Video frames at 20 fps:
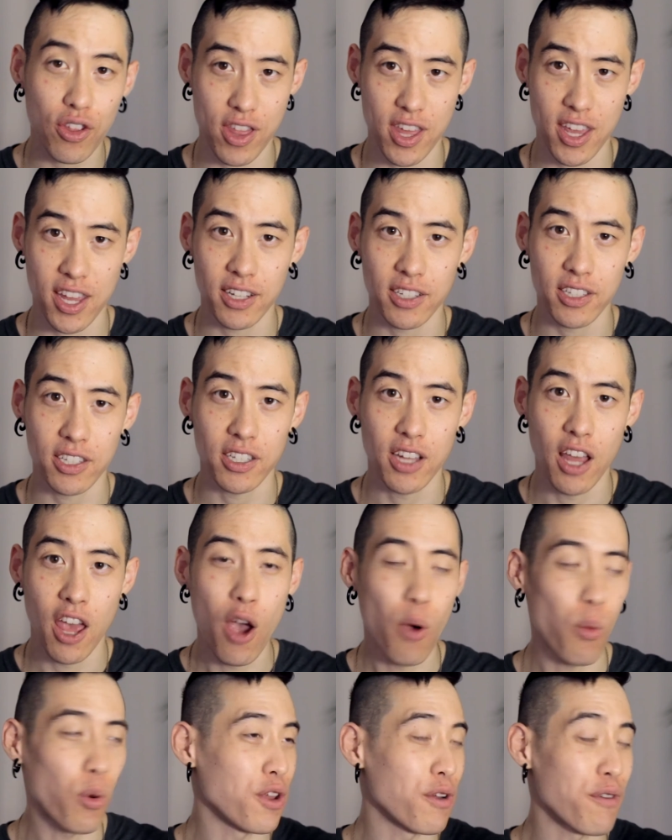thinks,
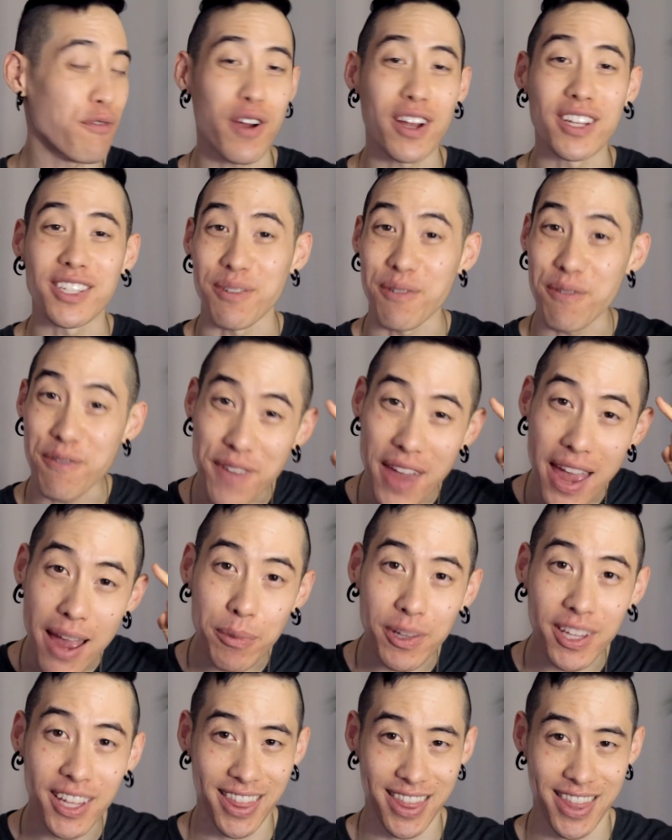what your friends and
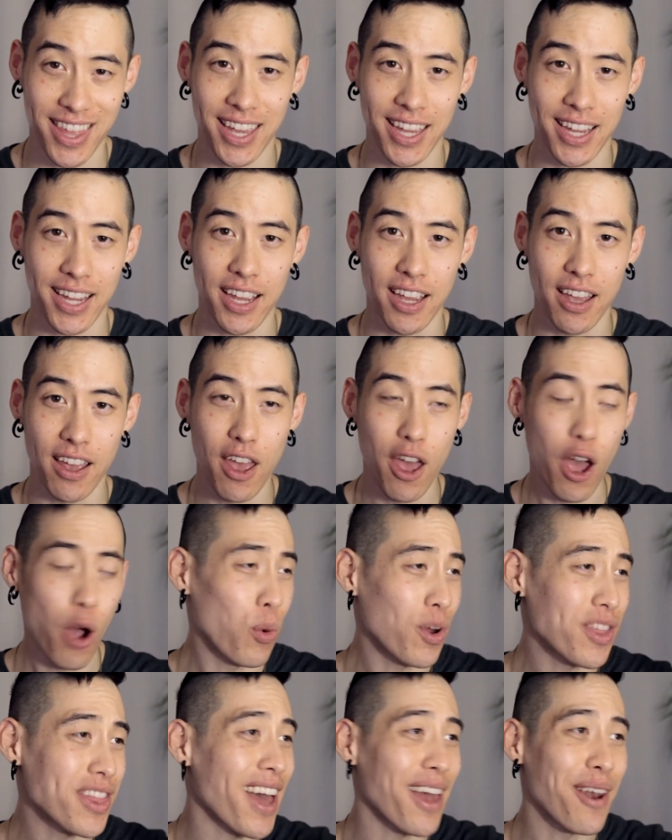family think,
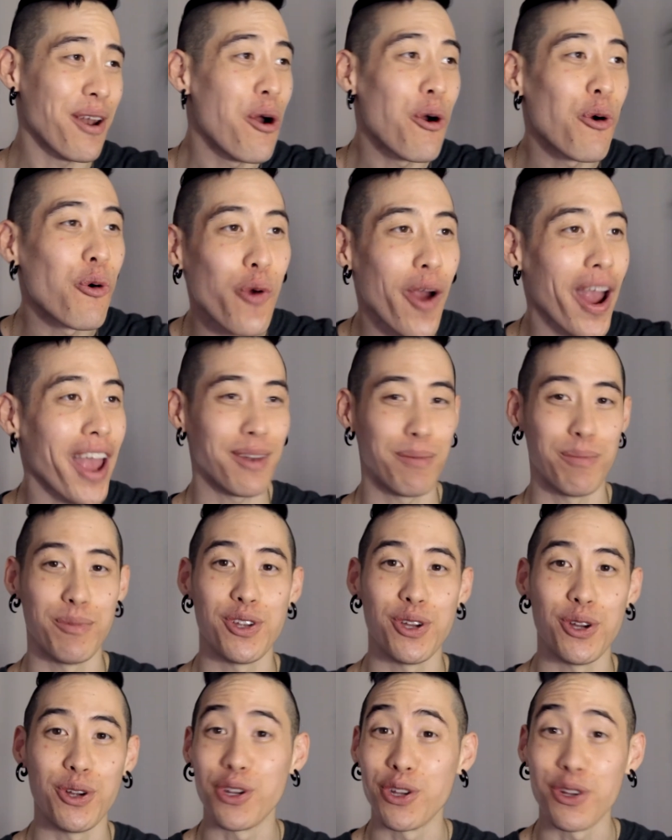what that random
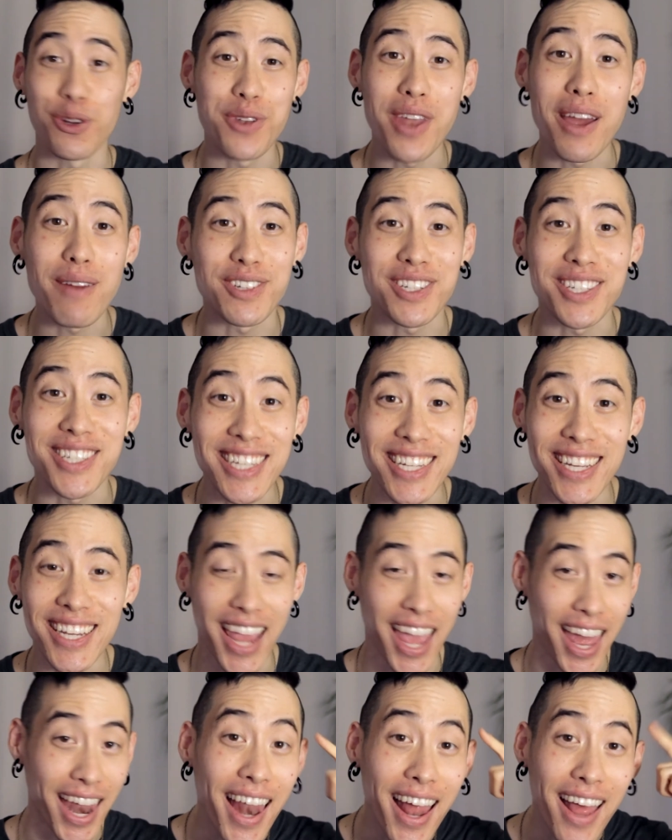dude who you'll never see
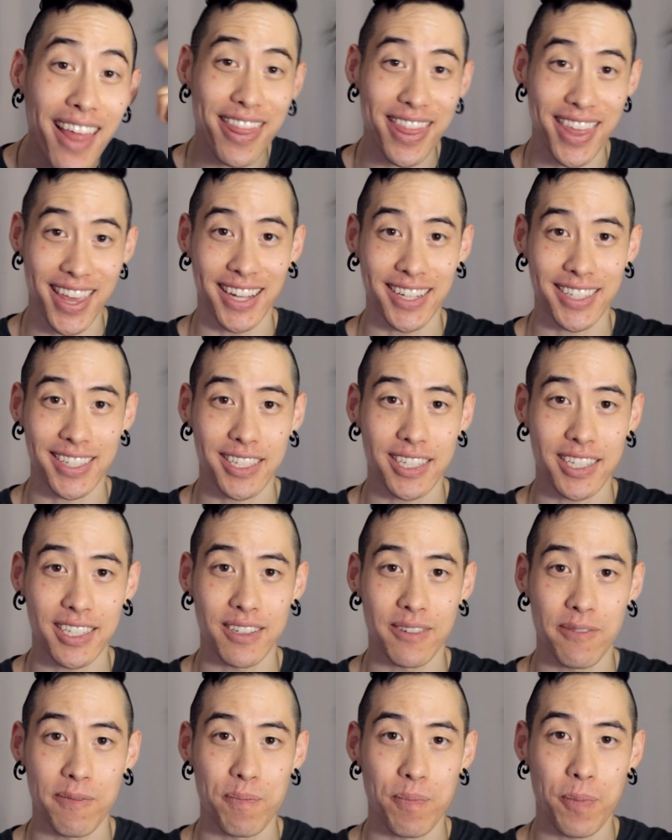again
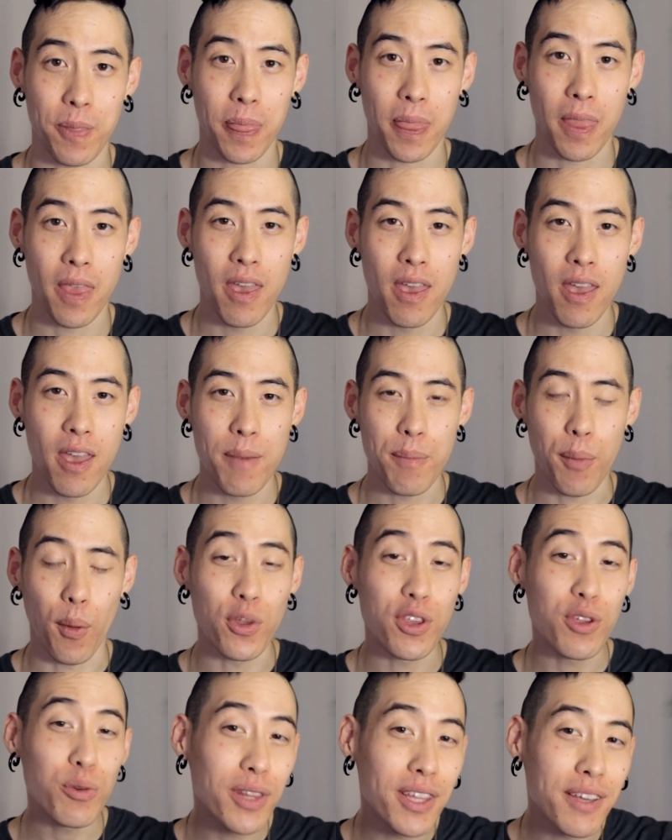thinks. But
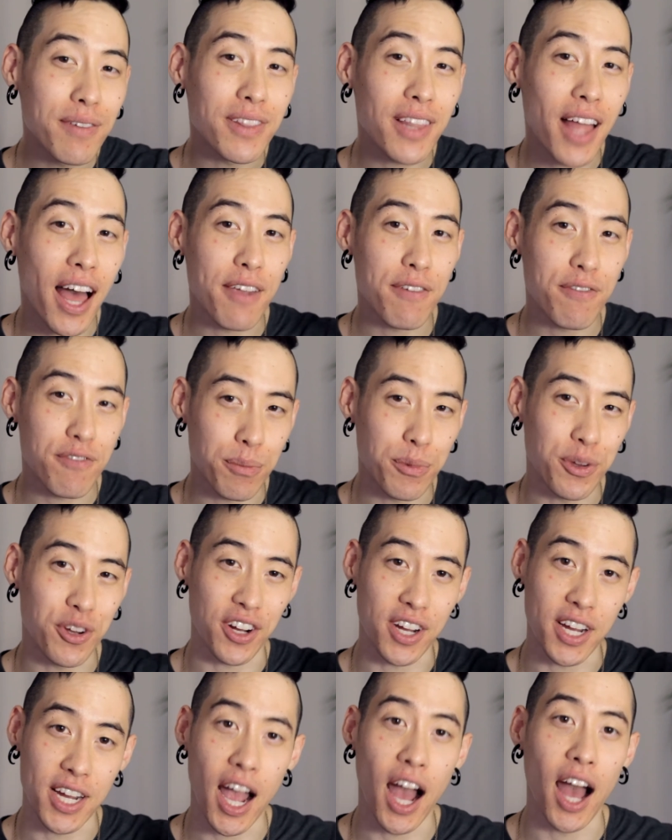when you live life from
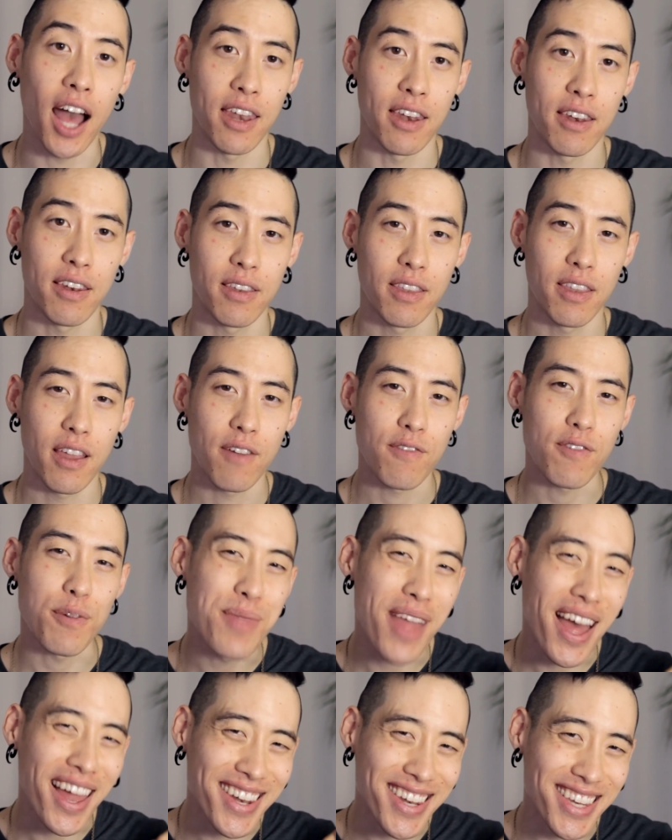your gut,
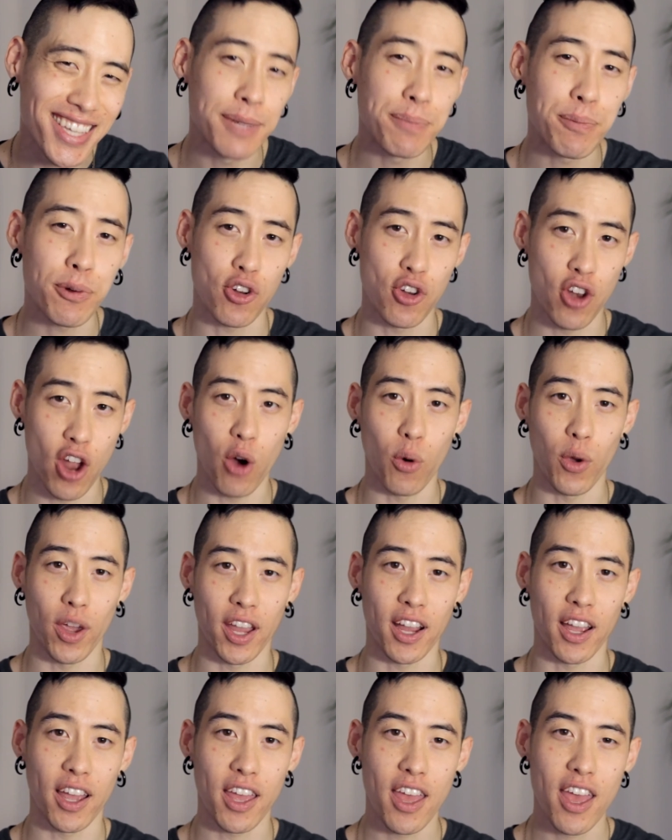from that deeper
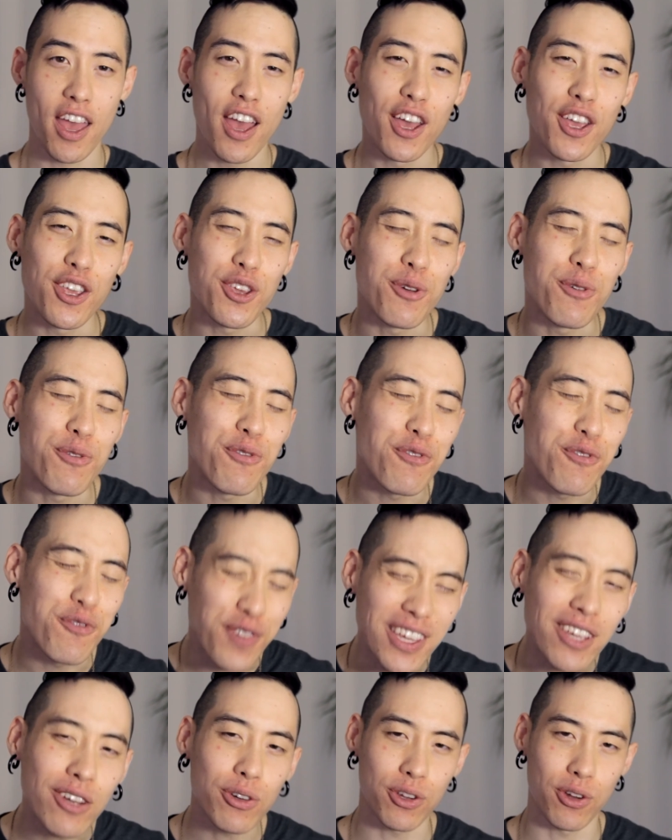knowing, you
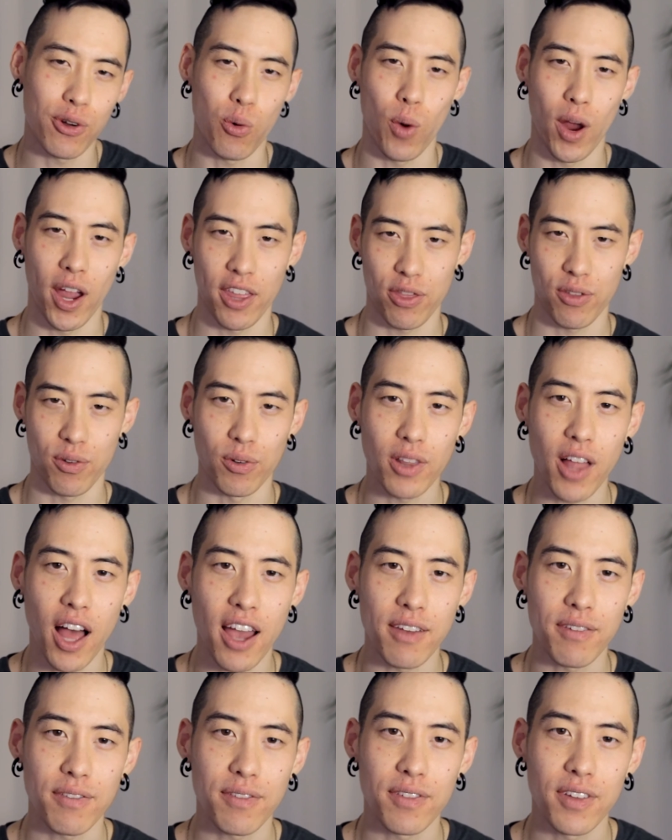feel your way through
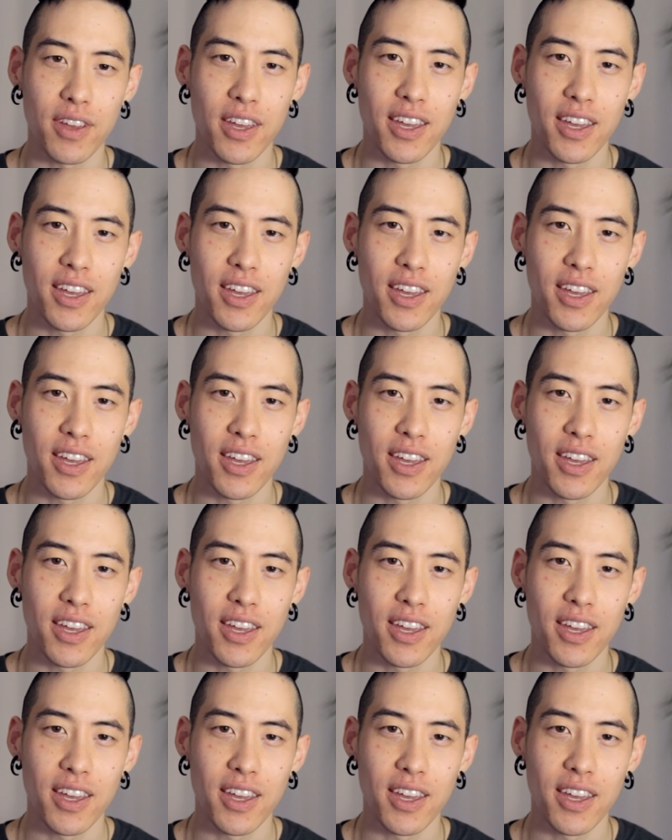life.